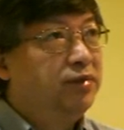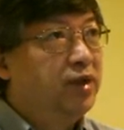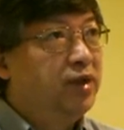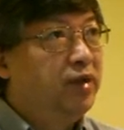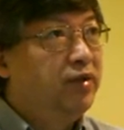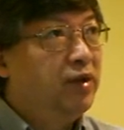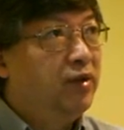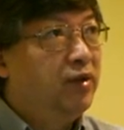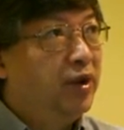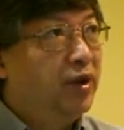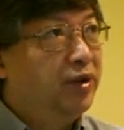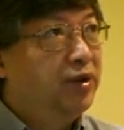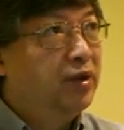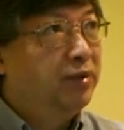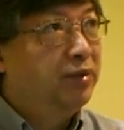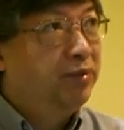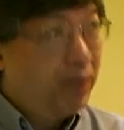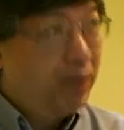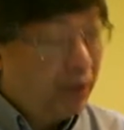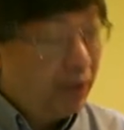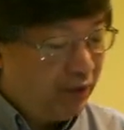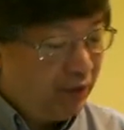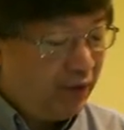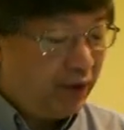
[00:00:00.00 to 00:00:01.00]
If you want to
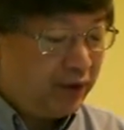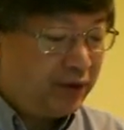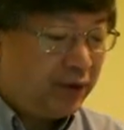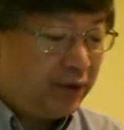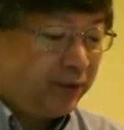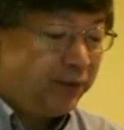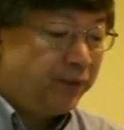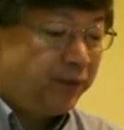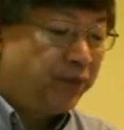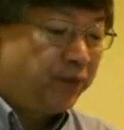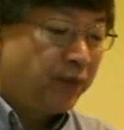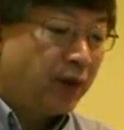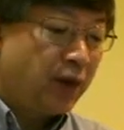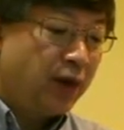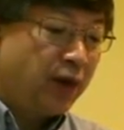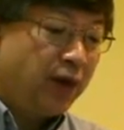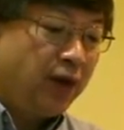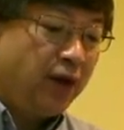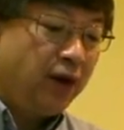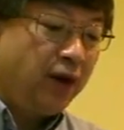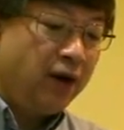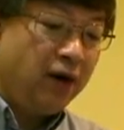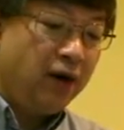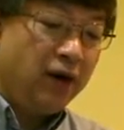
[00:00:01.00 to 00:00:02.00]
prove it,
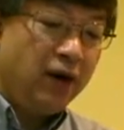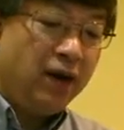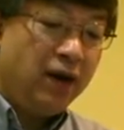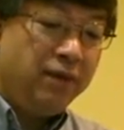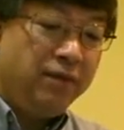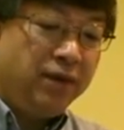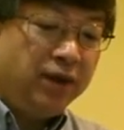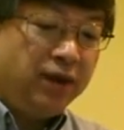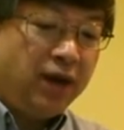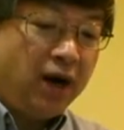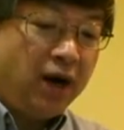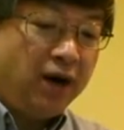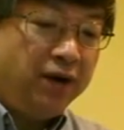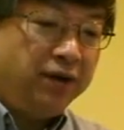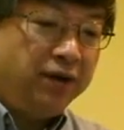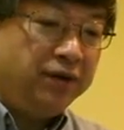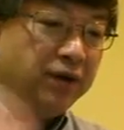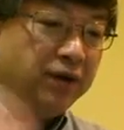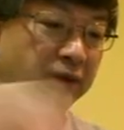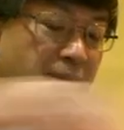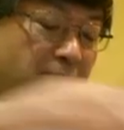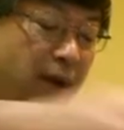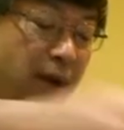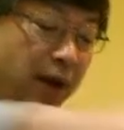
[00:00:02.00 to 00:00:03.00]
here, let me tell you
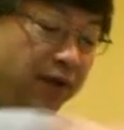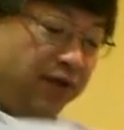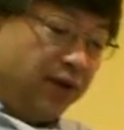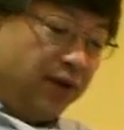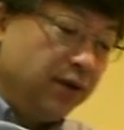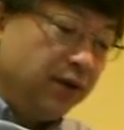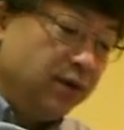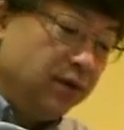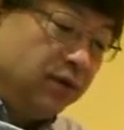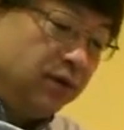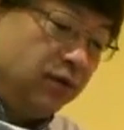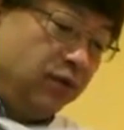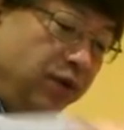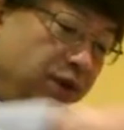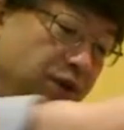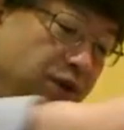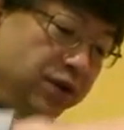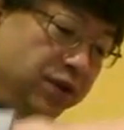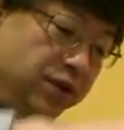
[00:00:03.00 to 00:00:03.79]
the method we